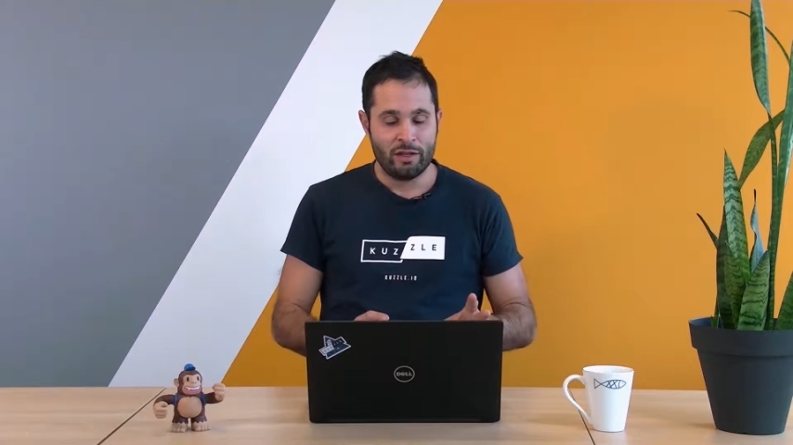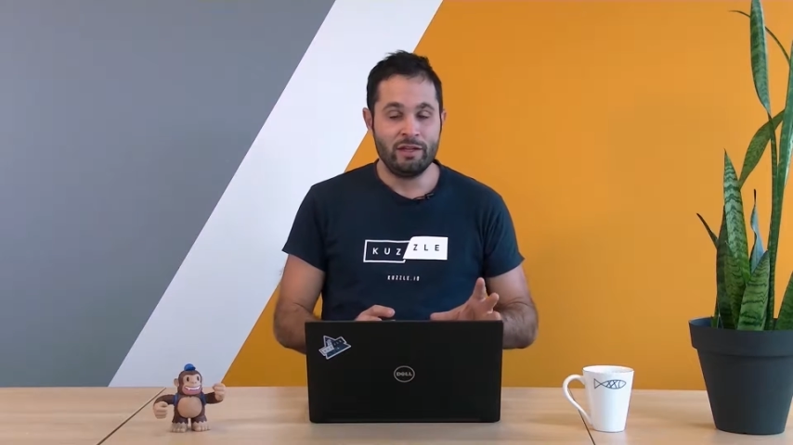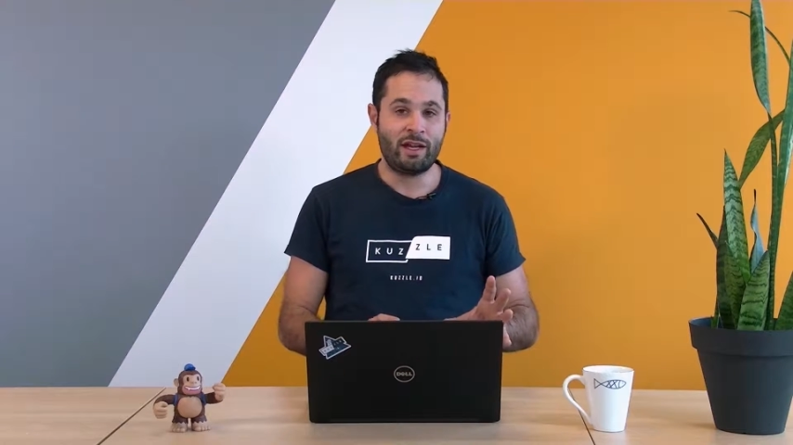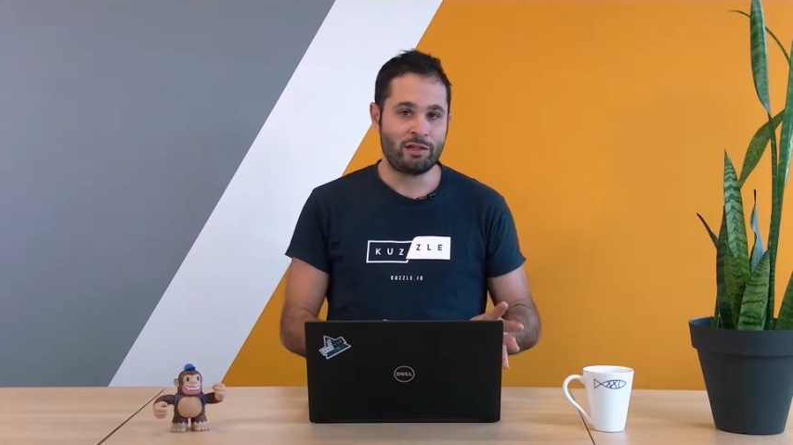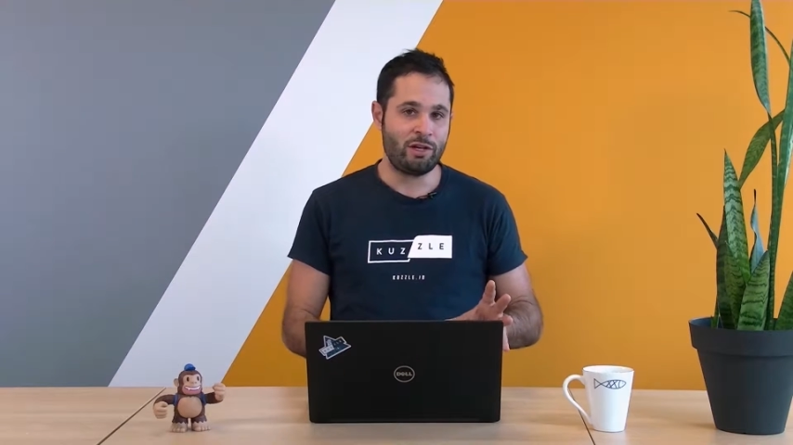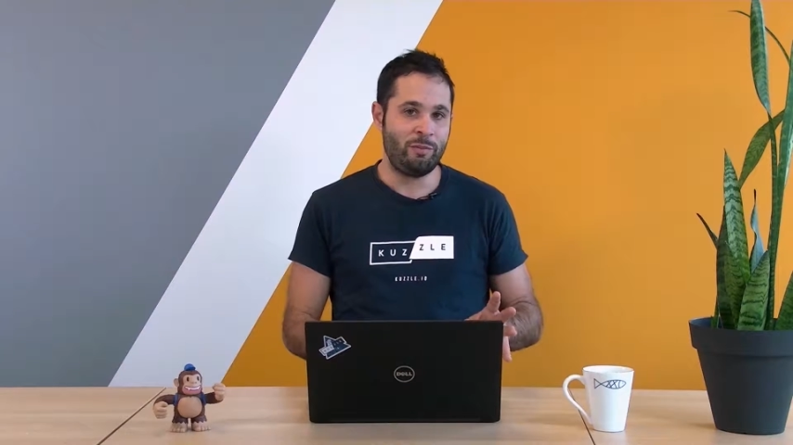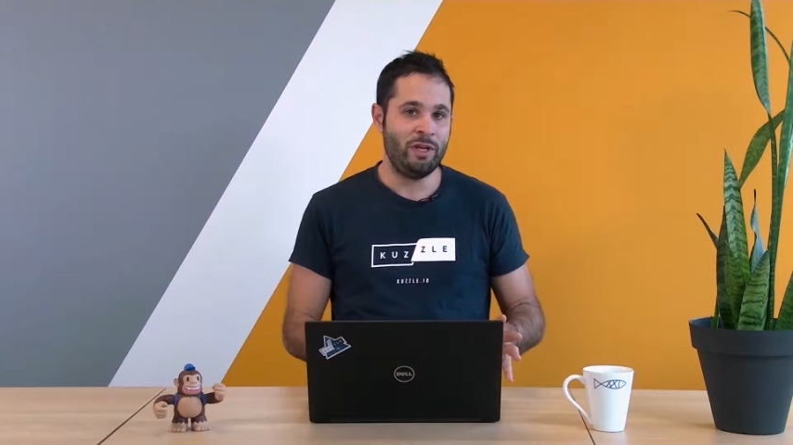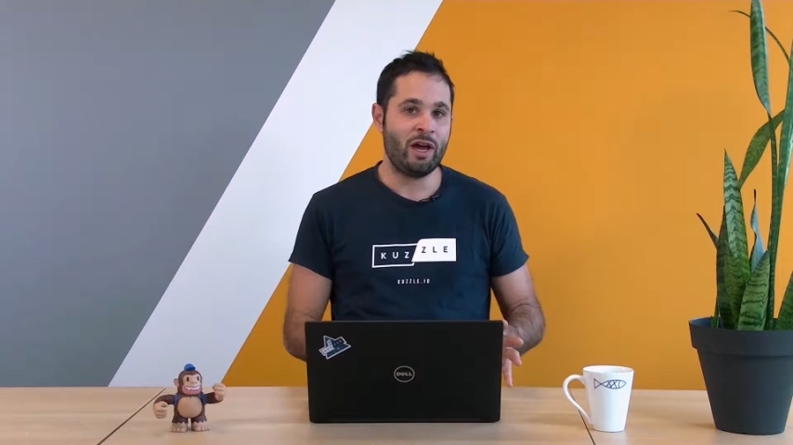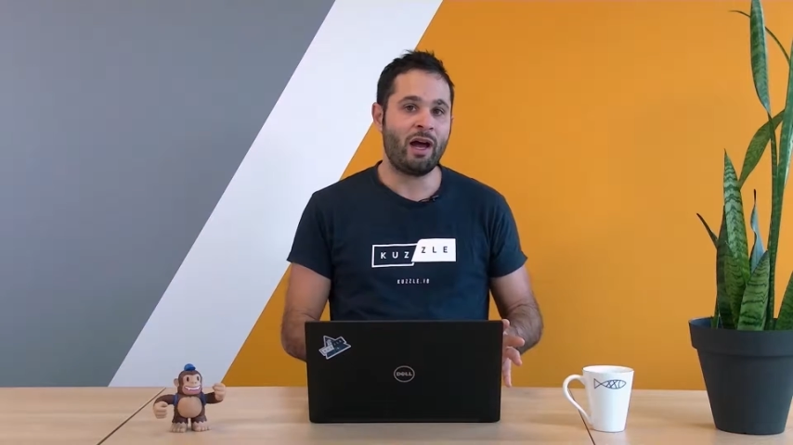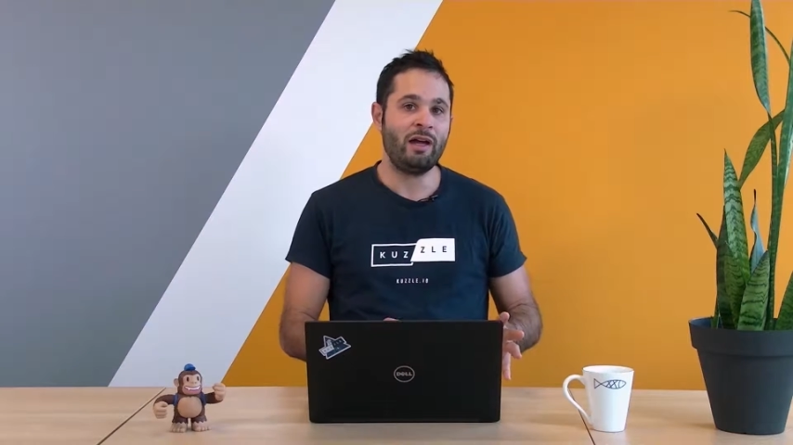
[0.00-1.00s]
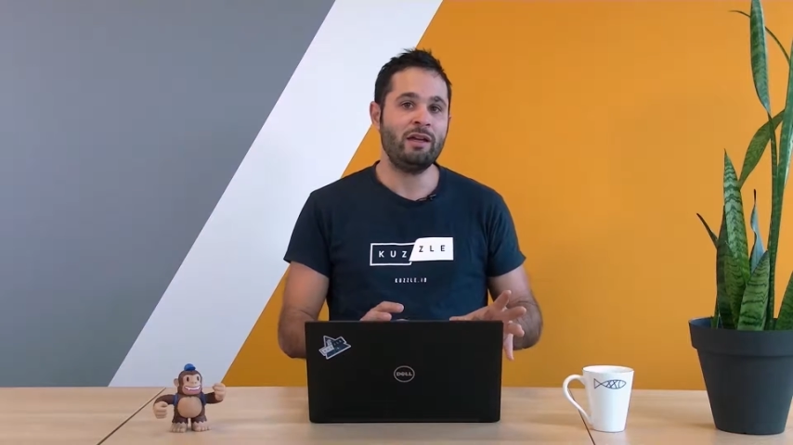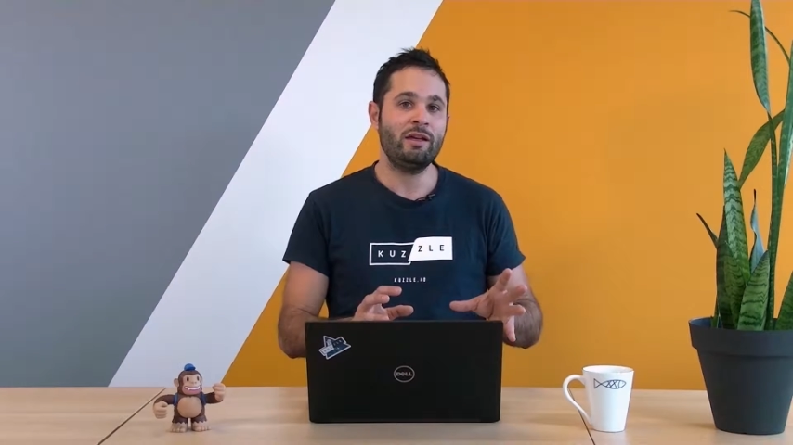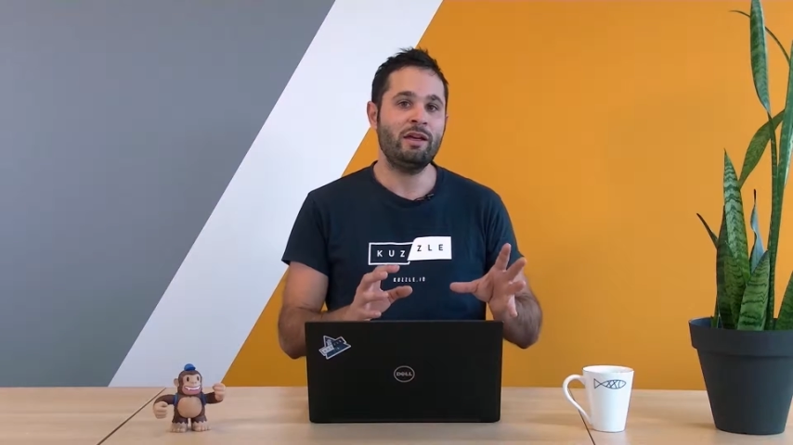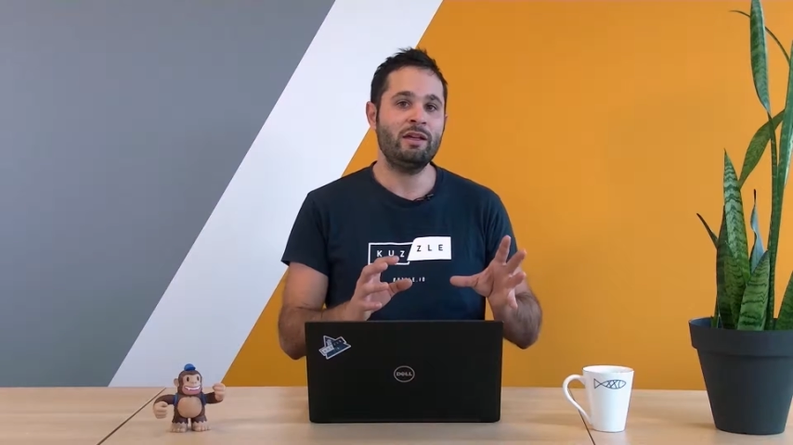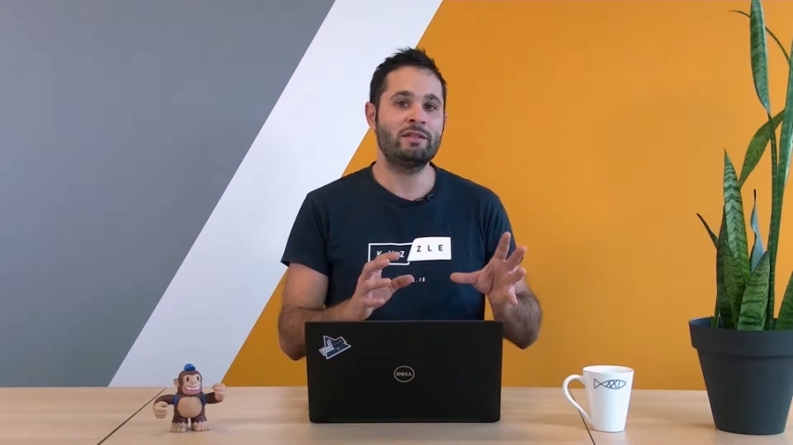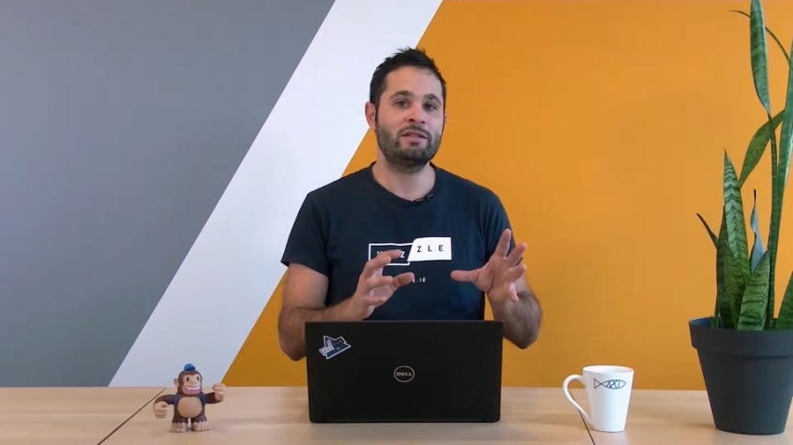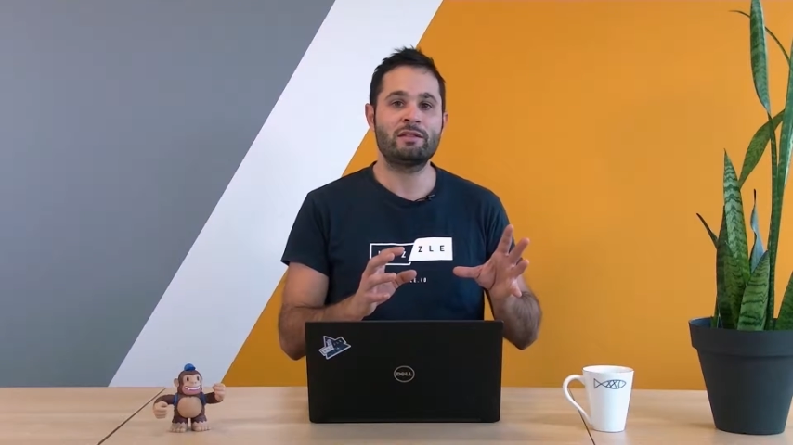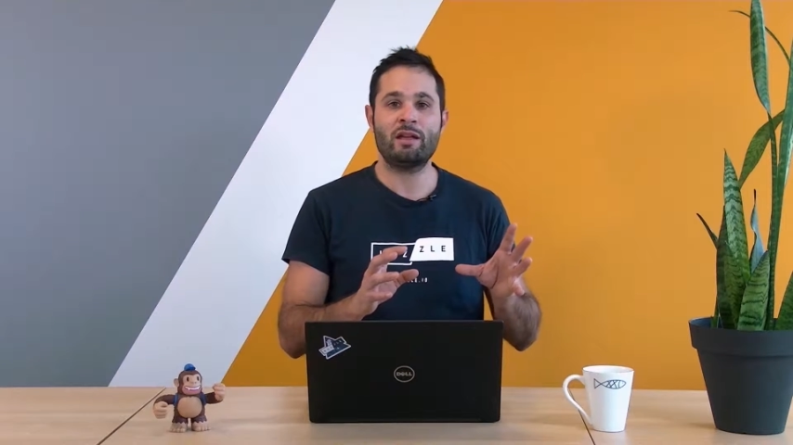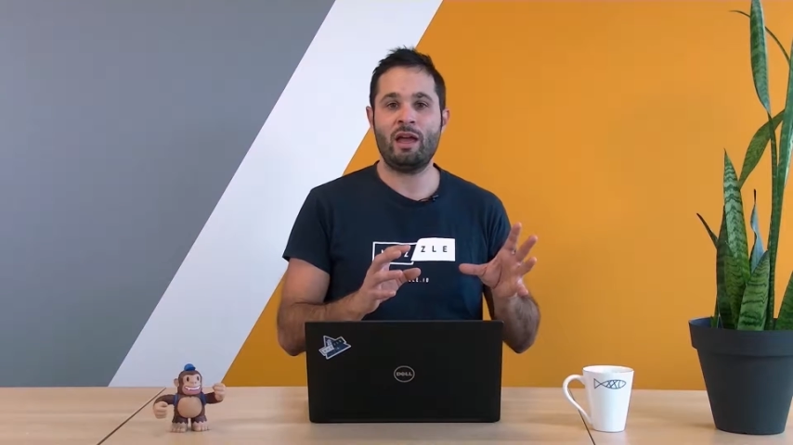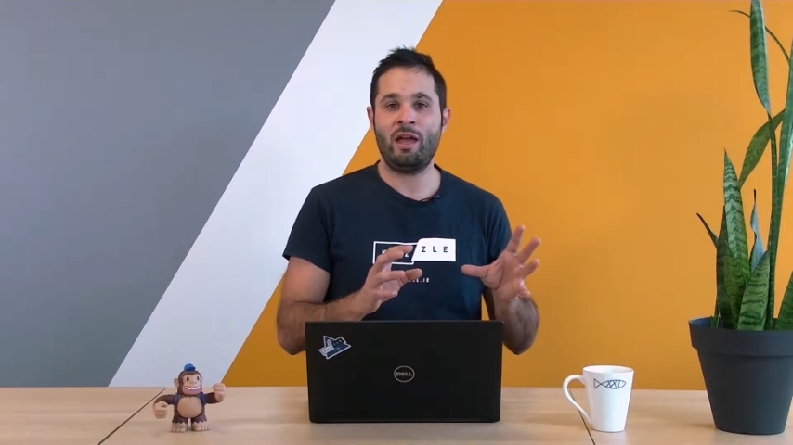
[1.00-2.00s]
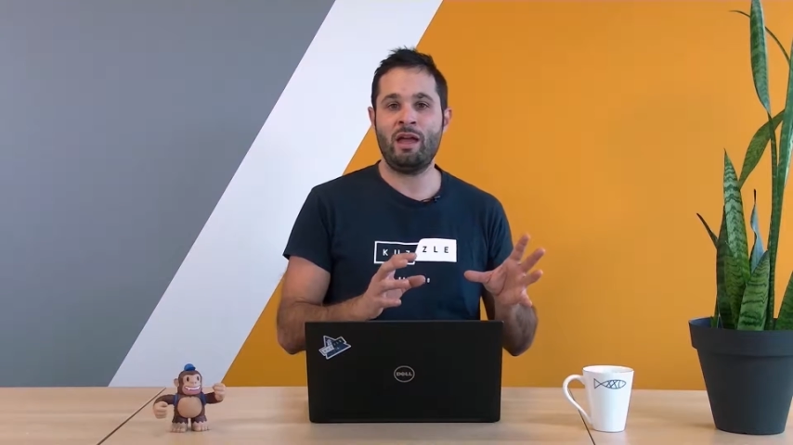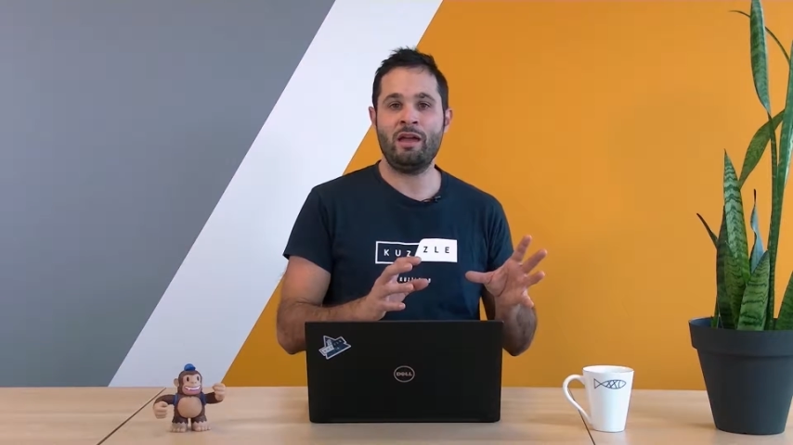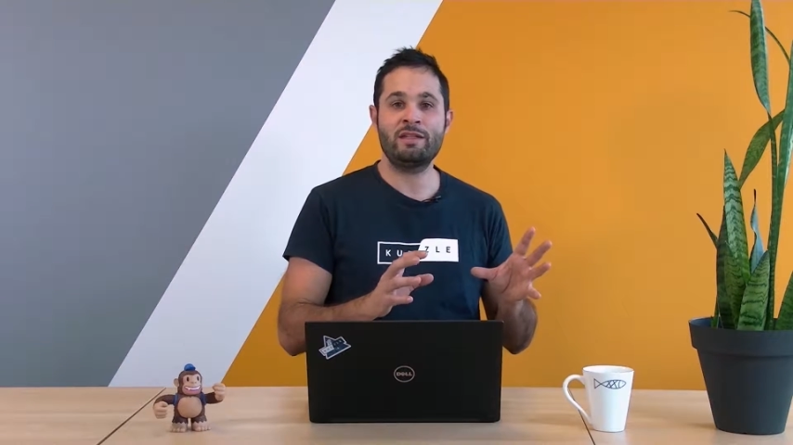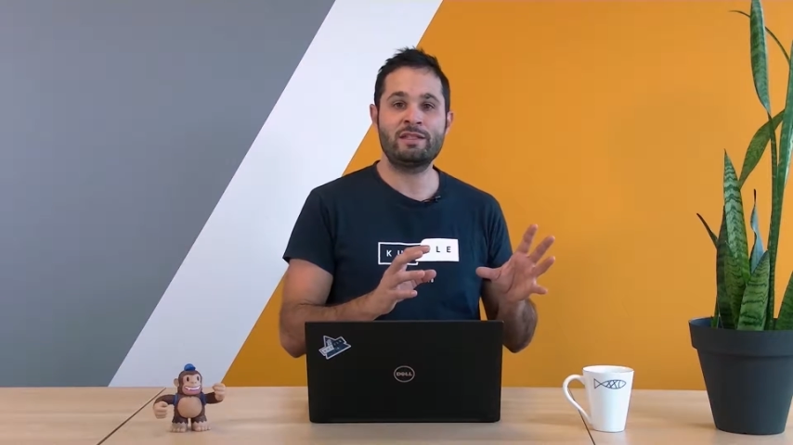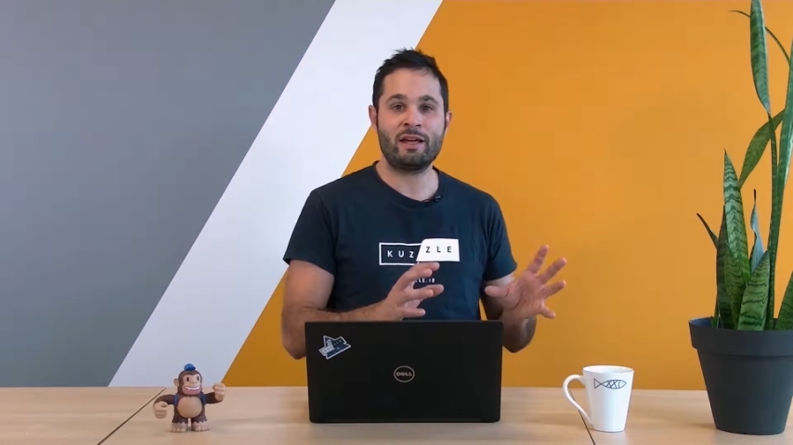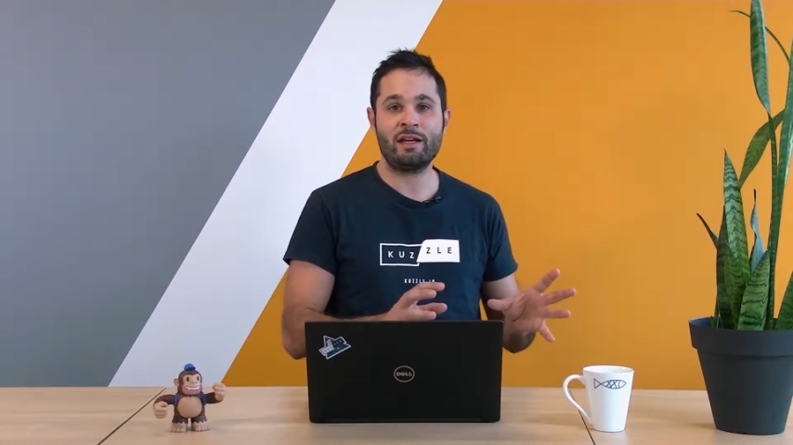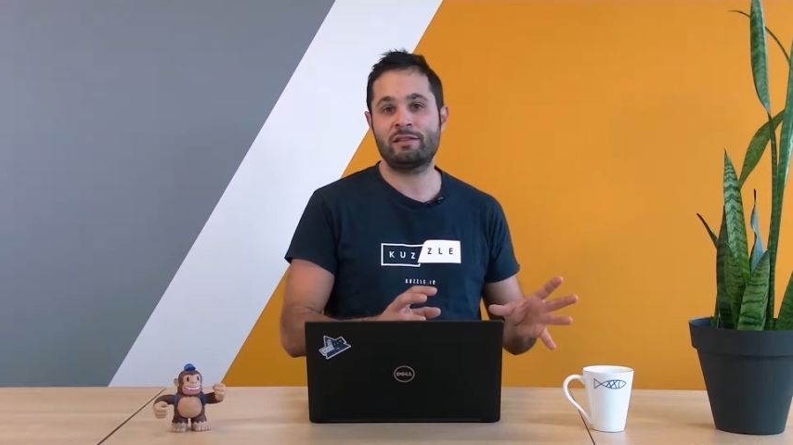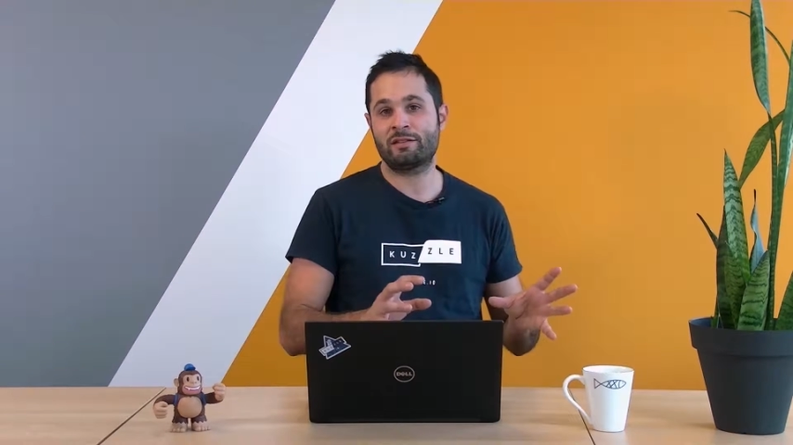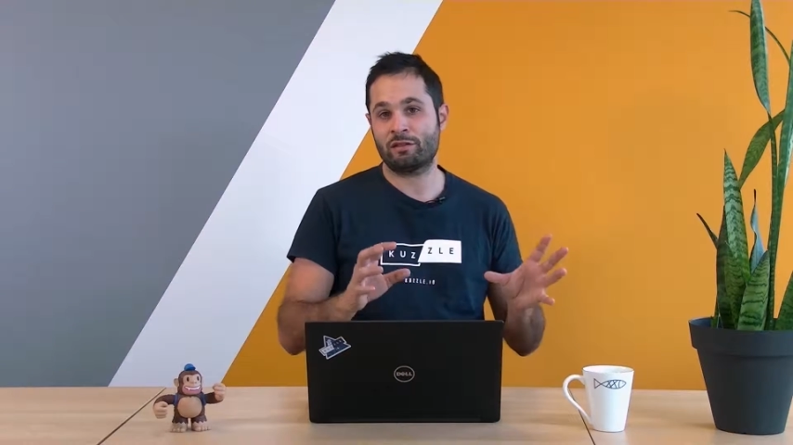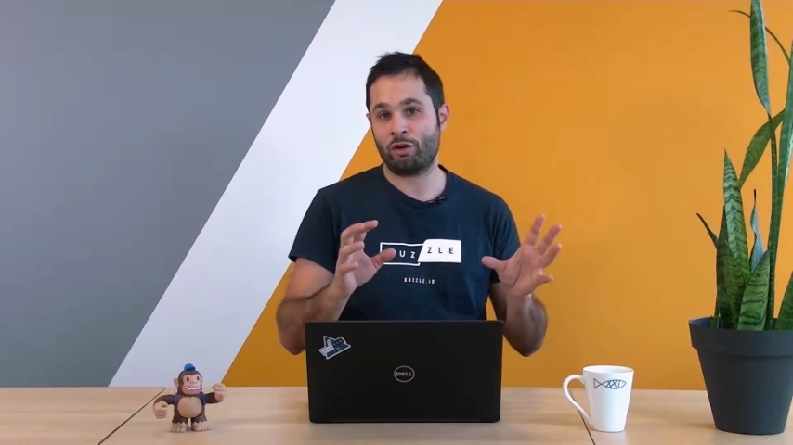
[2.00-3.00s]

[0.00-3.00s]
The Kuzzle API is a set